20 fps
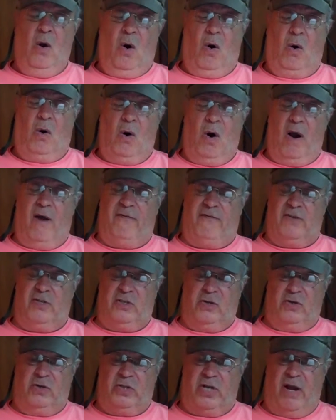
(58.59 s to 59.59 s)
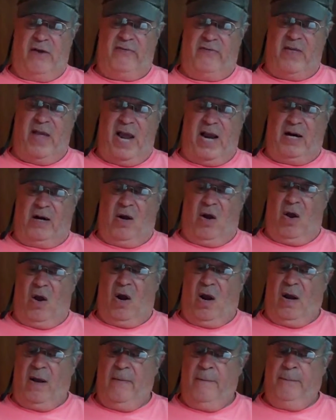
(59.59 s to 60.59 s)
or officers of that
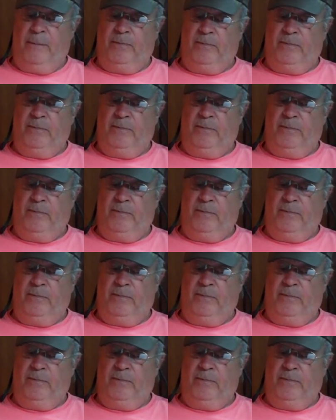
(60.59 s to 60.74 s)
law